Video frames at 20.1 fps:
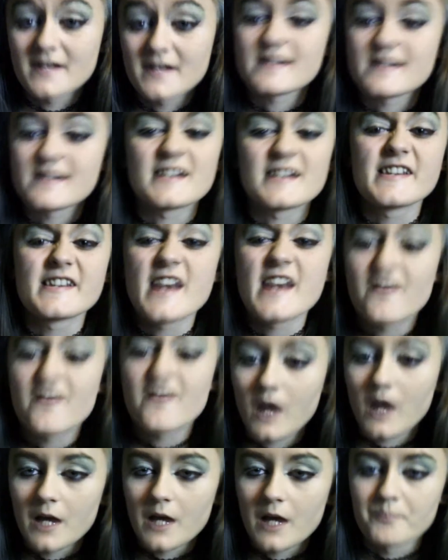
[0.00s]
it's never
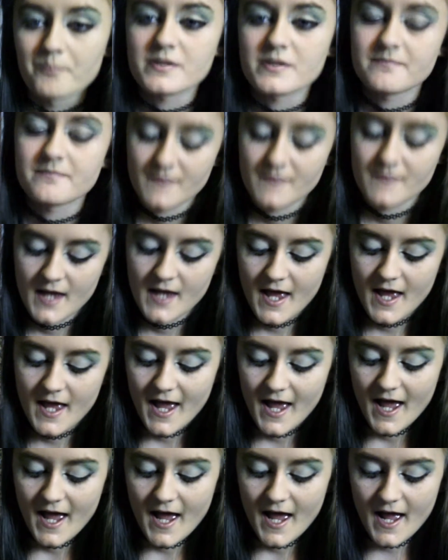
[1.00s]
clumped.
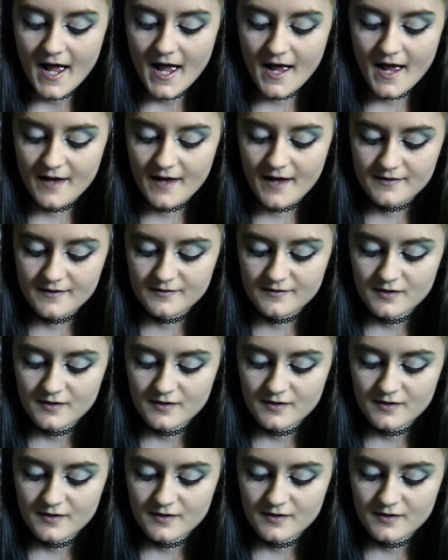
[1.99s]
And